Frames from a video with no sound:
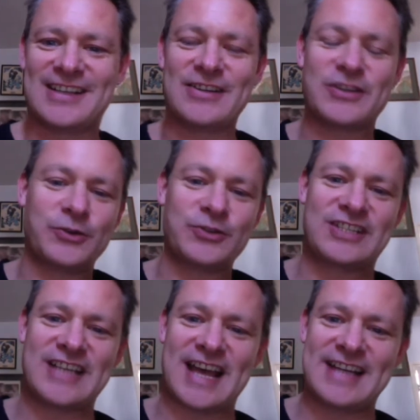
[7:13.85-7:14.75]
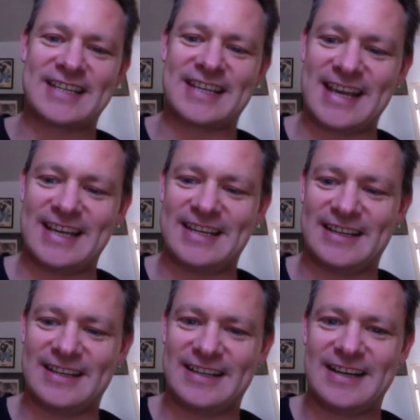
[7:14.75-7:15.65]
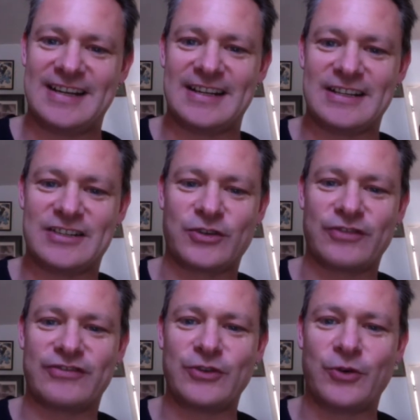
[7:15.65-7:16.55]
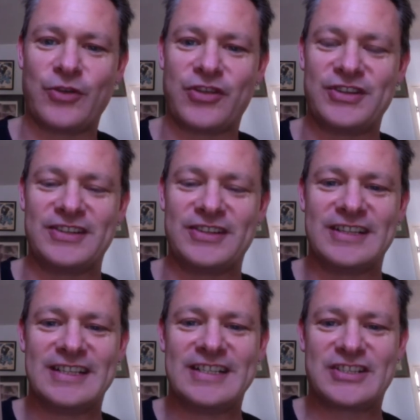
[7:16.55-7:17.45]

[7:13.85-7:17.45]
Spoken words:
So it's all set in a sort of northern,